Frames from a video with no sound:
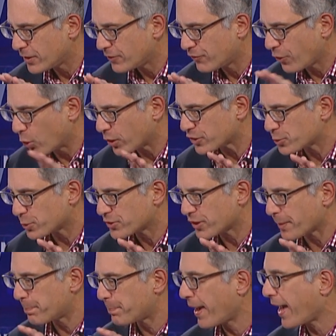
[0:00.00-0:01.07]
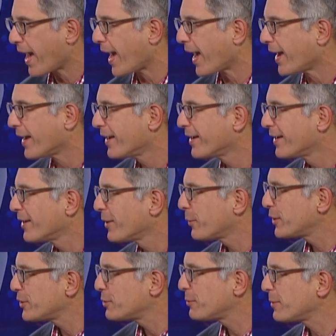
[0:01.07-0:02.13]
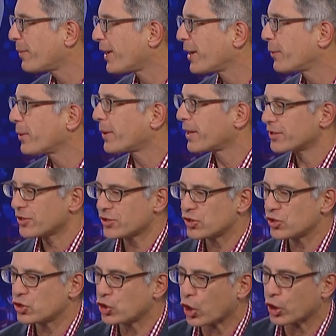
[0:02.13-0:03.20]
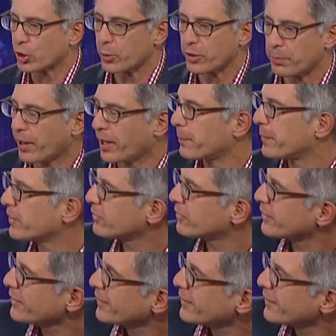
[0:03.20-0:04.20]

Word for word: focus was on pay. What did you mean by we wanted to start with payments?